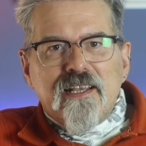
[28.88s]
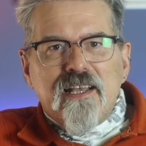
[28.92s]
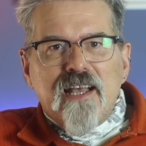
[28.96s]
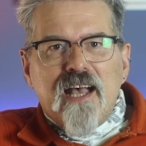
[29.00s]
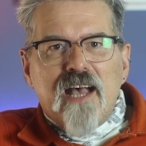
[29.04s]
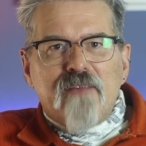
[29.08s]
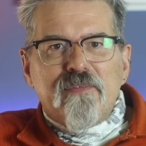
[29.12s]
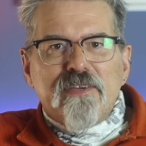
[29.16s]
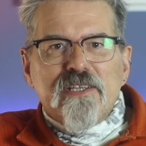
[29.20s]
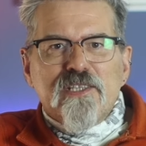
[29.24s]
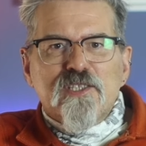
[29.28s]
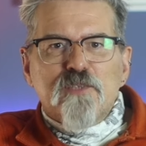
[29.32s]

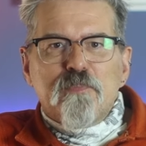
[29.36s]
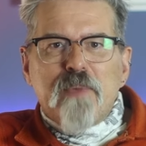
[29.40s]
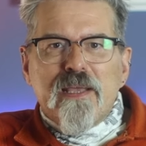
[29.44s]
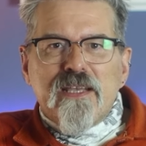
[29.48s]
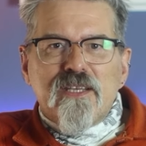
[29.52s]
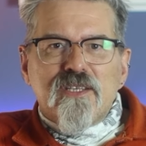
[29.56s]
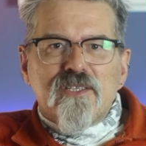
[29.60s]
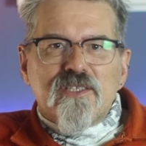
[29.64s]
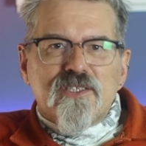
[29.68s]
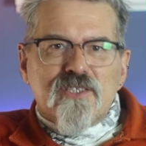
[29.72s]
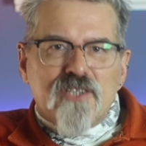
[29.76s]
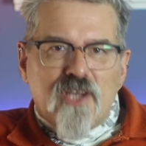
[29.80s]
Having
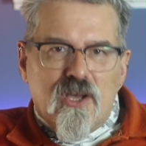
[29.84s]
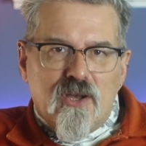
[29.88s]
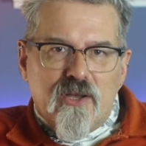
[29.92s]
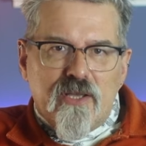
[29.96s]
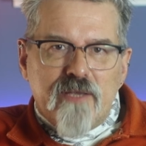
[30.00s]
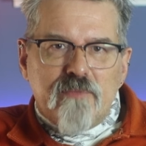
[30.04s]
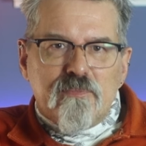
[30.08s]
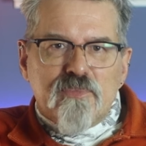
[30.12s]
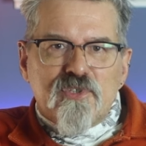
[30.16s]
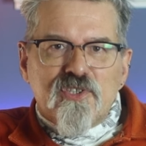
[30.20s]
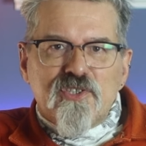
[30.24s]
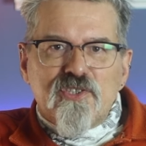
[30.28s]
spent
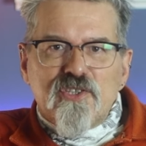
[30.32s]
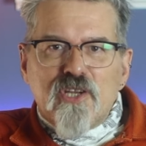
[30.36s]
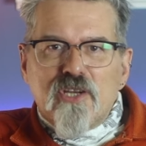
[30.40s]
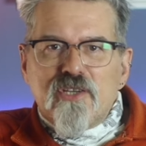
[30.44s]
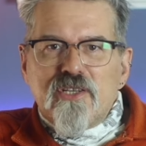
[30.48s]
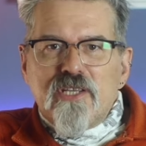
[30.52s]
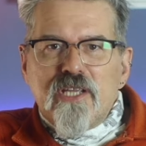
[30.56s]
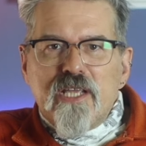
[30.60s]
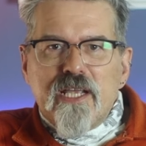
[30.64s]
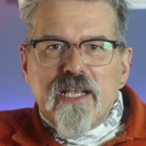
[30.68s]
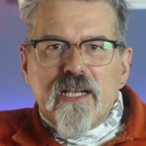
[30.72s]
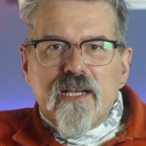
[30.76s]
time
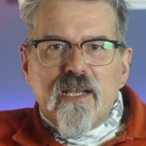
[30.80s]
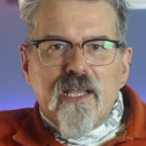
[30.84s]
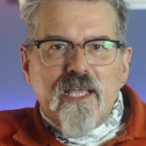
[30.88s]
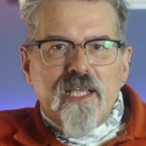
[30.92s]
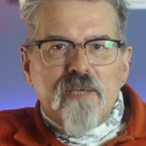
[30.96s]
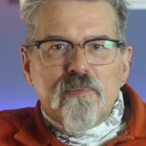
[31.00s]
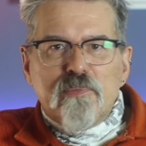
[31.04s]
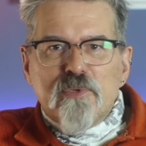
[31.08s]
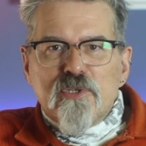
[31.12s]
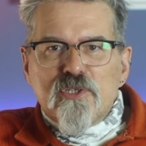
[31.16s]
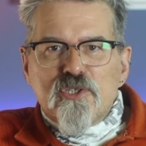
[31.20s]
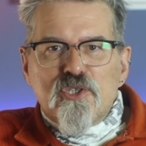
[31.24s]
studying
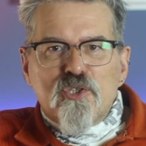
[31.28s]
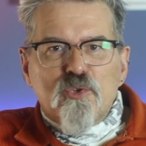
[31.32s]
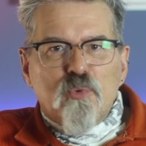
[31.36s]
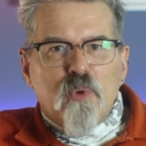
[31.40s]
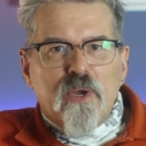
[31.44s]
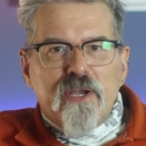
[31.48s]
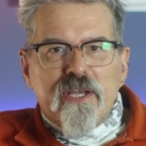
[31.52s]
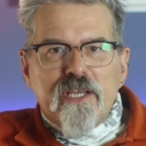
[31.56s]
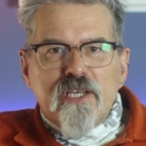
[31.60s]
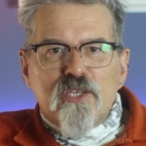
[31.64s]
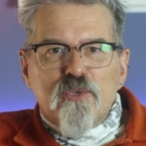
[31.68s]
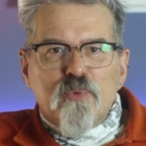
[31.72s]
Labour's
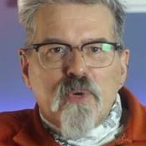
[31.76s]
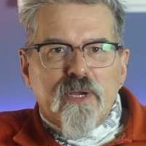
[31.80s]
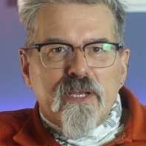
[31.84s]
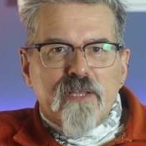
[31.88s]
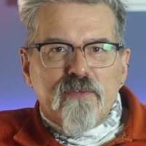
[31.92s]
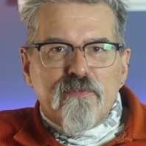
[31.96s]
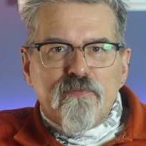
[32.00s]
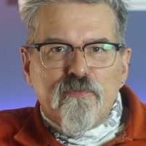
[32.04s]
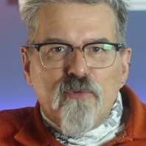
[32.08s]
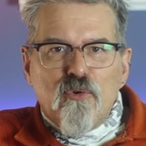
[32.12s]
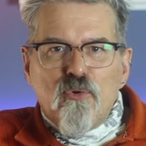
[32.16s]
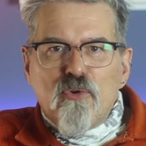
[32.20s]

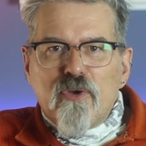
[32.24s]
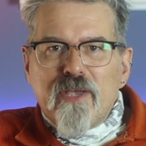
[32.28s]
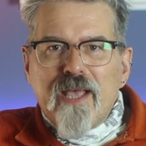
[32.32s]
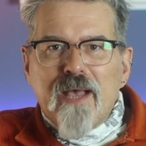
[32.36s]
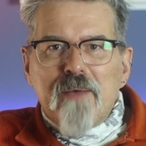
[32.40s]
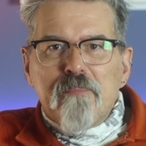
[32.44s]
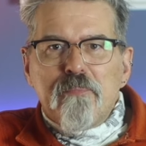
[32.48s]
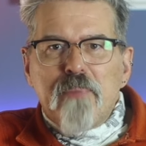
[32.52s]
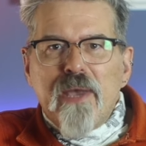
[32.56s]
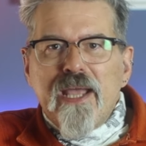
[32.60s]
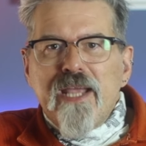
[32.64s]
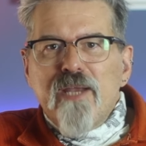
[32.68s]
2024
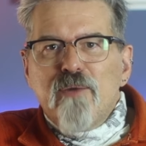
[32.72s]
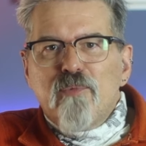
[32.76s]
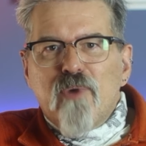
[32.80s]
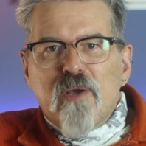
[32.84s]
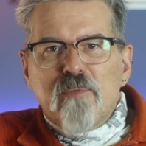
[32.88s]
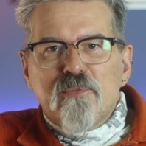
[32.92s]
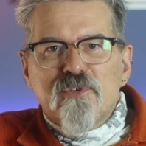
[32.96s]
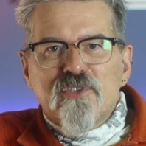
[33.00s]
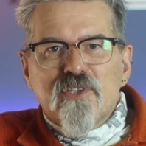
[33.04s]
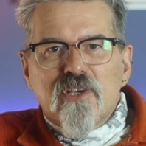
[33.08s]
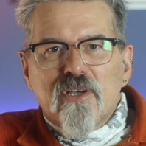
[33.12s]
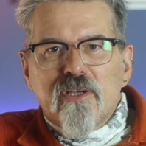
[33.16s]
campaign
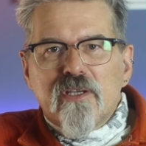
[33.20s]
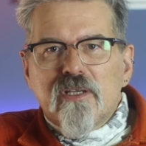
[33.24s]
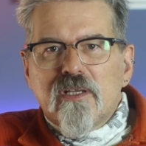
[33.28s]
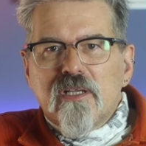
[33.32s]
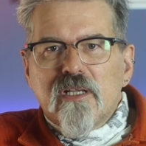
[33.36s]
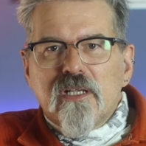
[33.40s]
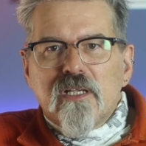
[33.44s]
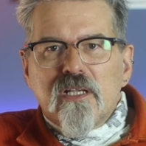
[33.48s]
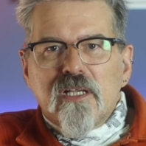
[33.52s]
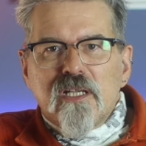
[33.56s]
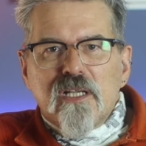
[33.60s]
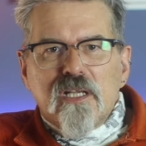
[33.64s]
website,
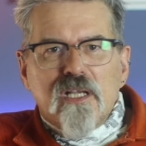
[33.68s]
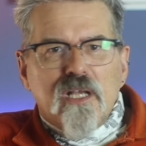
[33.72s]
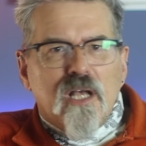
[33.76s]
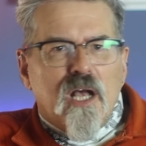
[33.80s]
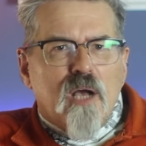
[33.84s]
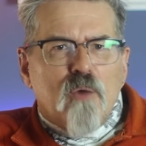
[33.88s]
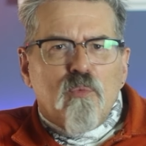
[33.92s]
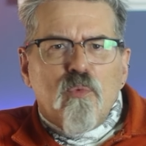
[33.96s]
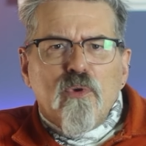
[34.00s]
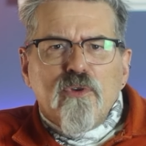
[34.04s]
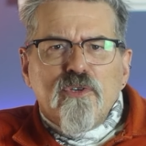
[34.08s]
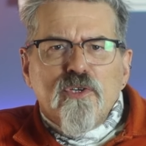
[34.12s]

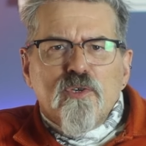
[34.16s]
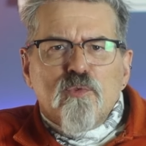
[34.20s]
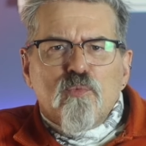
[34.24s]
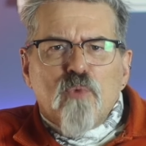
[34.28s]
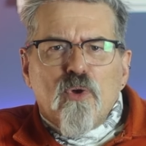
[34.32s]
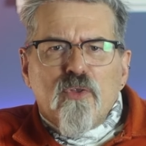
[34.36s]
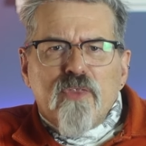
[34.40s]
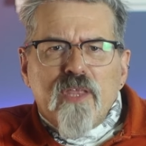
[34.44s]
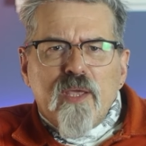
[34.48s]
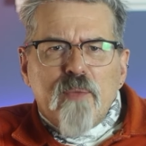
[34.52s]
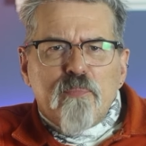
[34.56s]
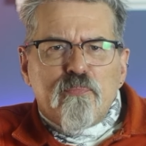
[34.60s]
I wondered
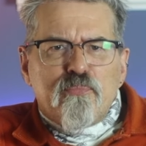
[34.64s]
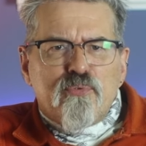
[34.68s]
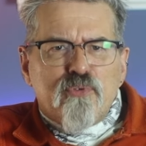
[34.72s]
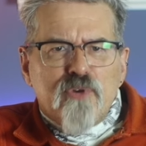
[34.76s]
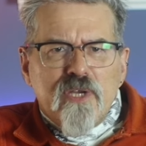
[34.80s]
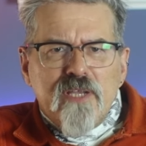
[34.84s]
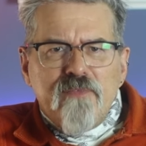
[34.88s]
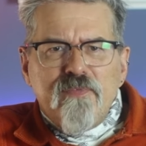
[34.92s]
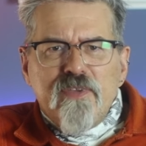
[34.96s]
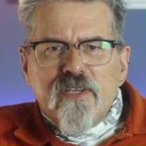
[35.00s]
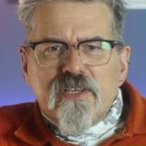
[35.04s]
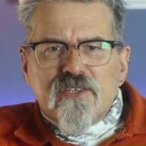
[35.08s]
what their
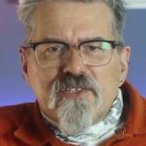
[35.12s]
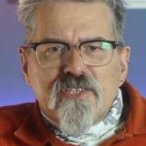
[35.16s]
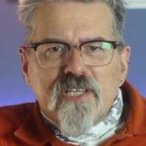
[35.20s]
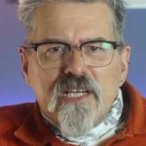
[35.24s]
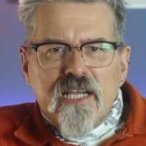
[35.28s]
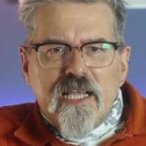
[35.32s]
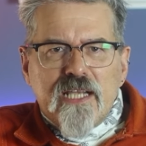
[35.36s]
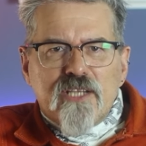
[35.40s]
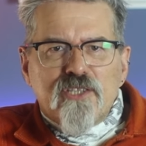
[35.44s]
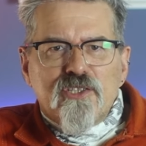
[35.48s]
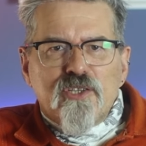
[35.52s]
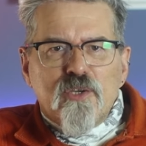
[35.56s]
previous
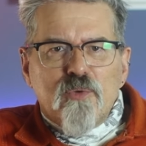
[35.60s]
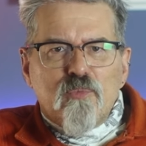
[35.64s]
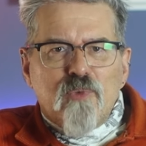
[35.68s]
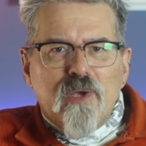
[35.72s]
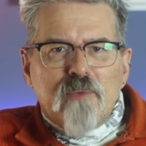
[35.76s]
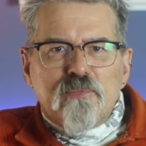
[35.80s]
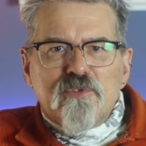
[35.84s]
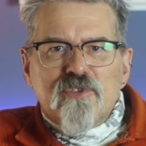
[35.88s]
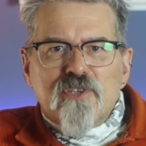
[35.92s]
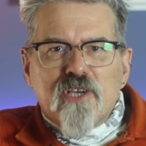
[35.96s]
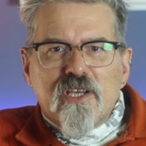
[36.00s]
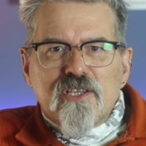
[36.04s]
election
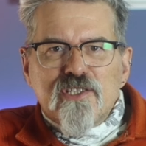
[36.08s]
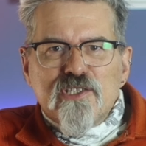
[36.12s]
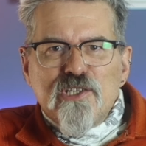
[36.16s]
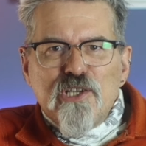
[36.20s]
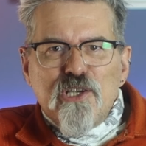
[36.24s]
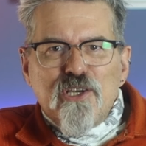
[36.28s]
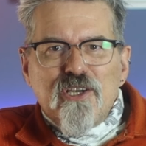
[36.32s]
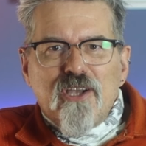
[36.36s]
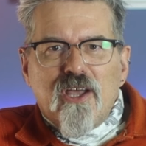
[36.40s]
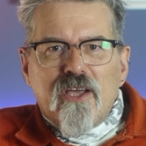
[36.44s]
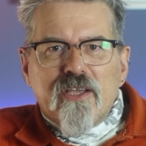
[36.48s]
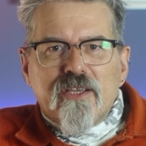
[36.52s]
websites
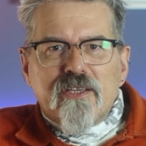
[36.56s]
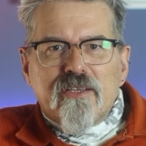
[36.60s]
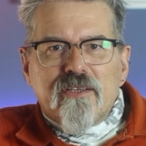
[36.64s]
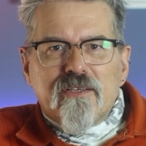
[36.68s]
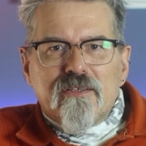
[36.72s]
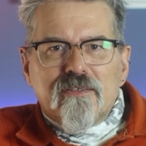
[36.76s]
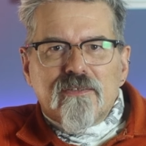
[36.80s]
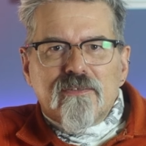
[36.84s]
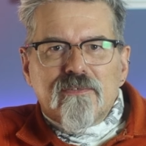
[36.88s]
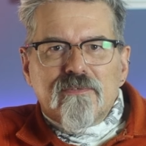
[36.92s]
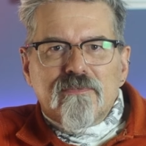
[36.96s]
looked like.